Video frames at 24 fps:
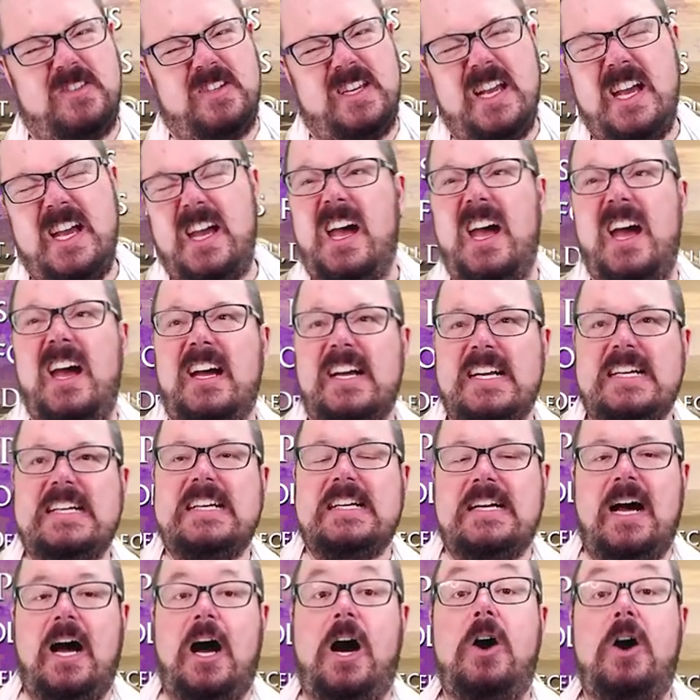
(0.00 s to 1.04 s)
Yeah.
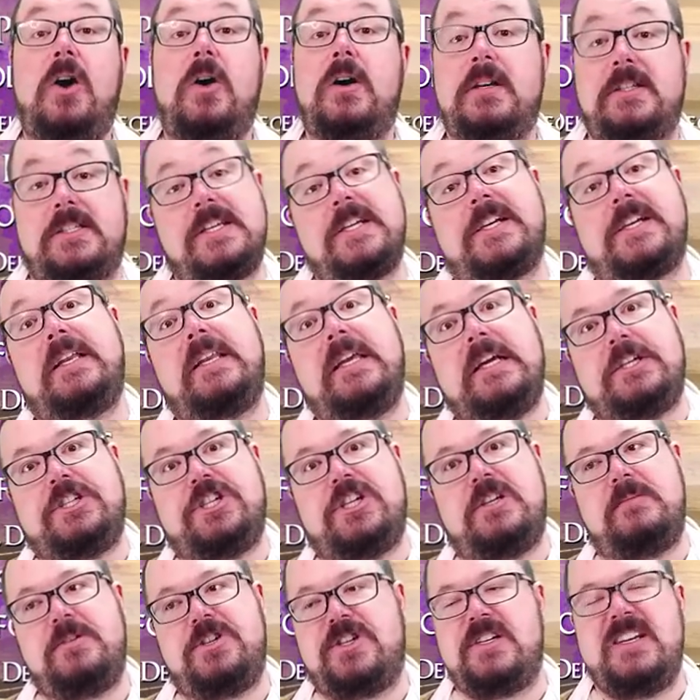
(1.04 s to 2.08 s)
Oh, it's a
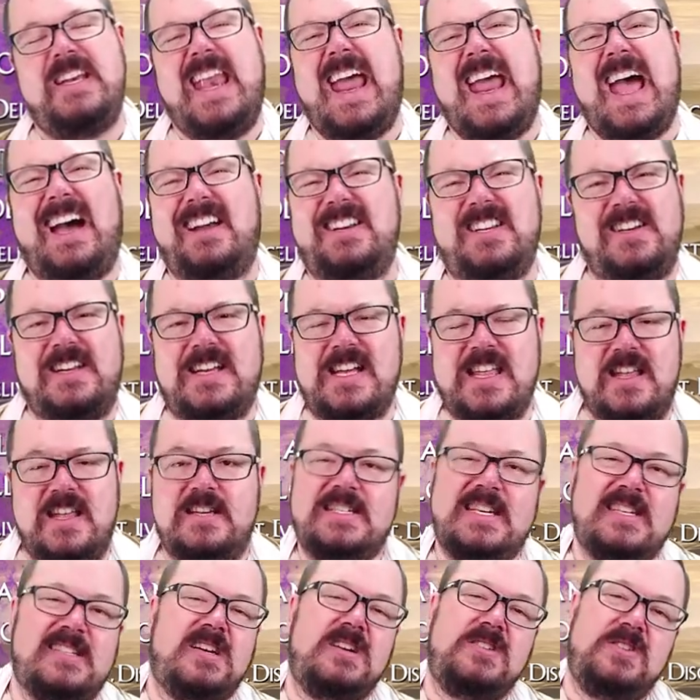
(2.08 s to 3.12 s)
collection mission. Nah, I don't like those.
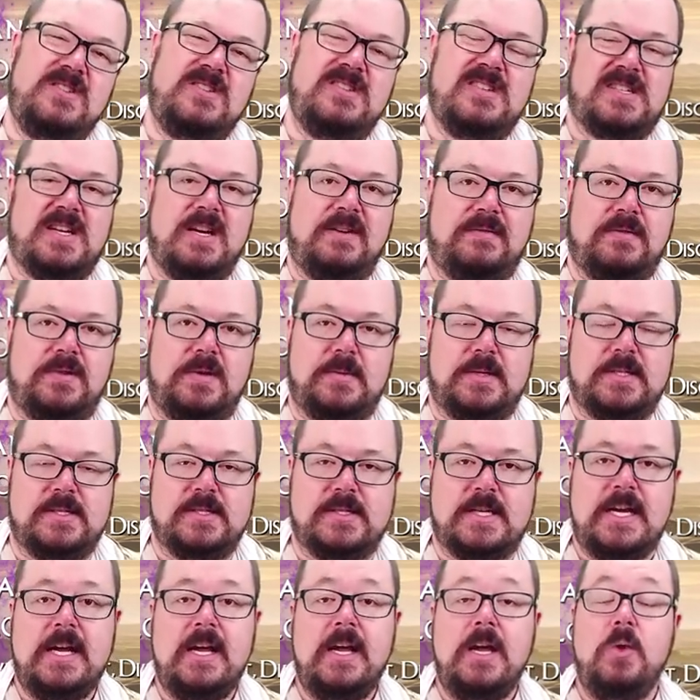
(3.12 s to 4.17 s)
Let's go into discovery ones.
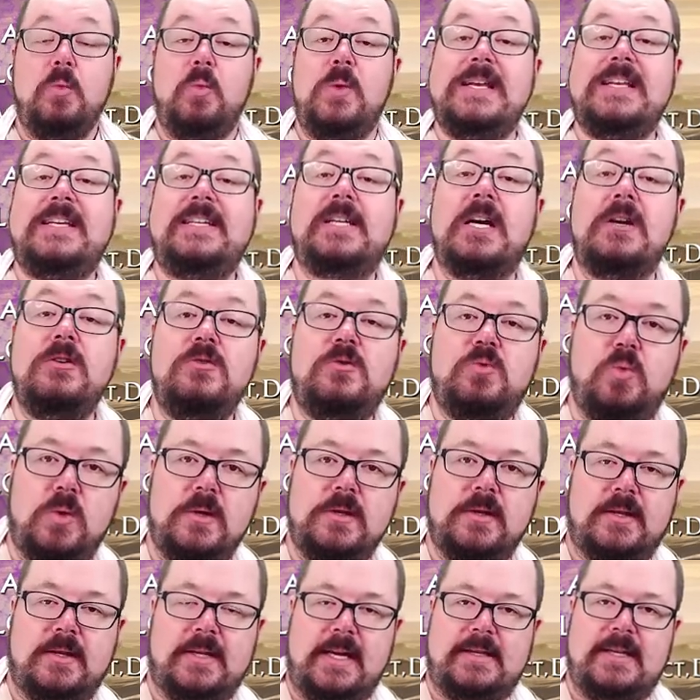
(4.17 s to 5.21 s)
We don't
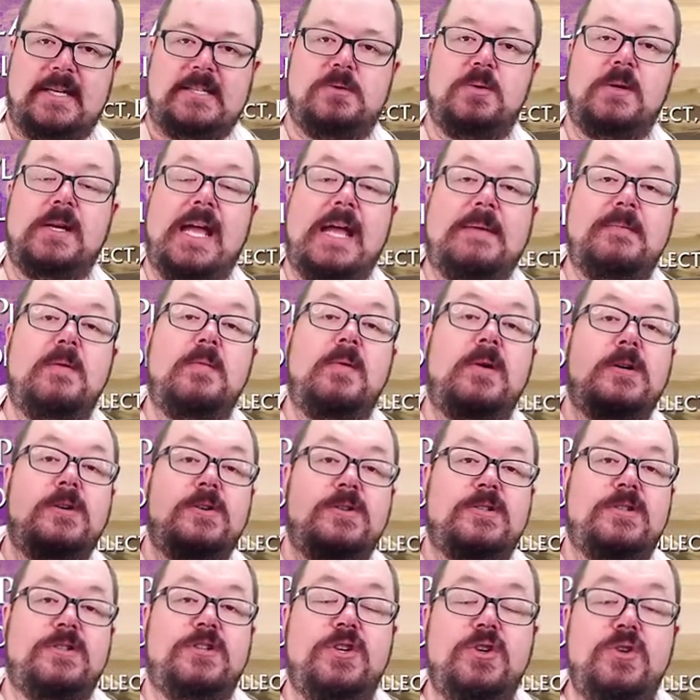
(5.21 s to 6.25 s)
want that. That's what
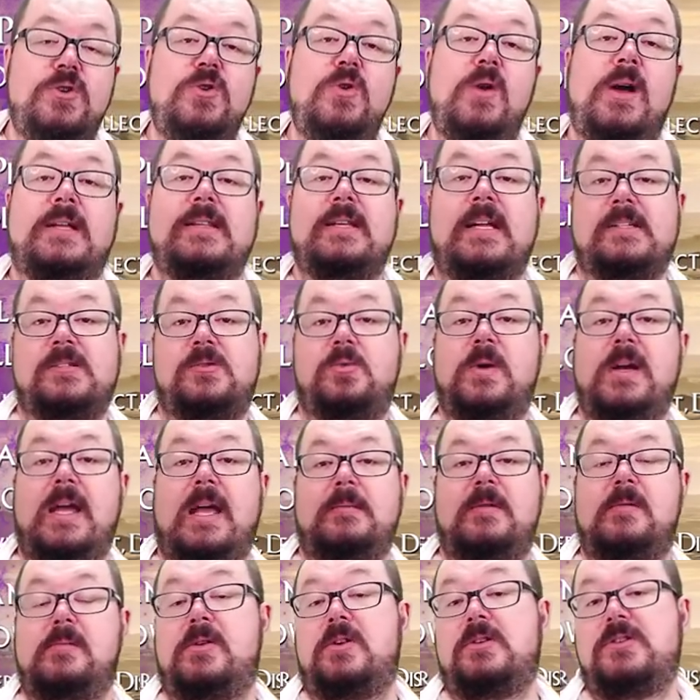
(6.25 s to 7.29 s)
MMOs do, and that's where
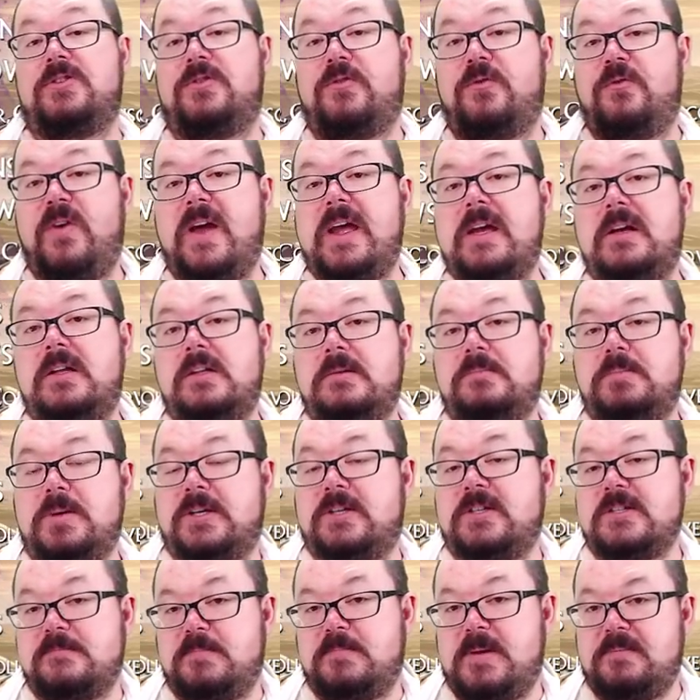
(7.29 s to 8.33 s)
MMOs fail
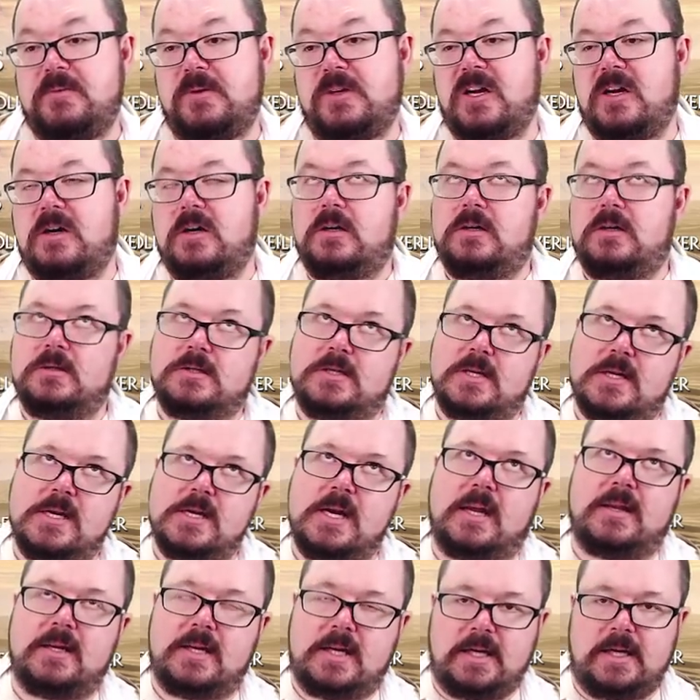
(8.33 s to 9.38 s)
because people go, oh, it's
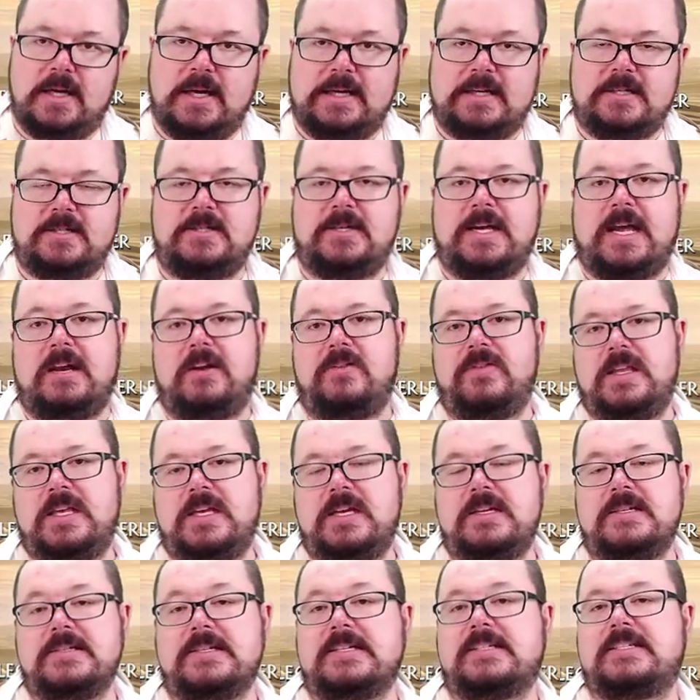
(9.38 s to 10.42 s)
another collect 10 of
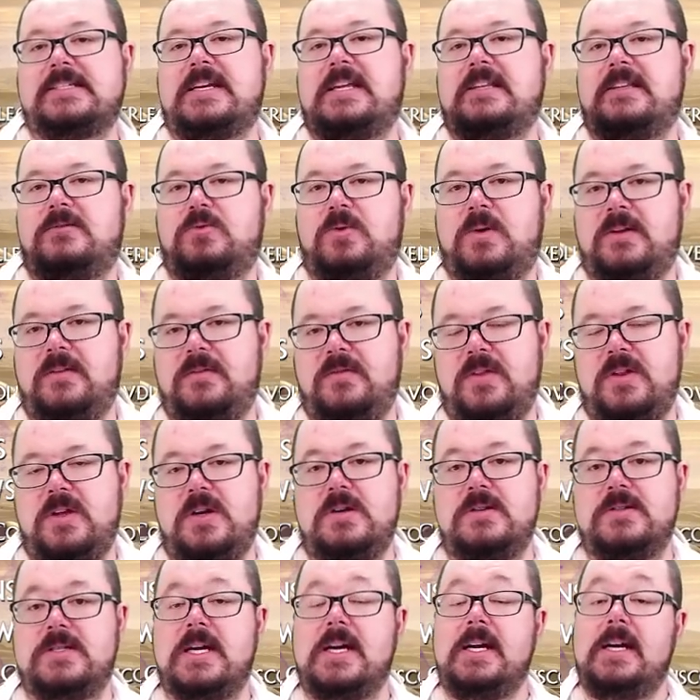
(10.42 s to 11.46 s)
these. It's another 12 of those.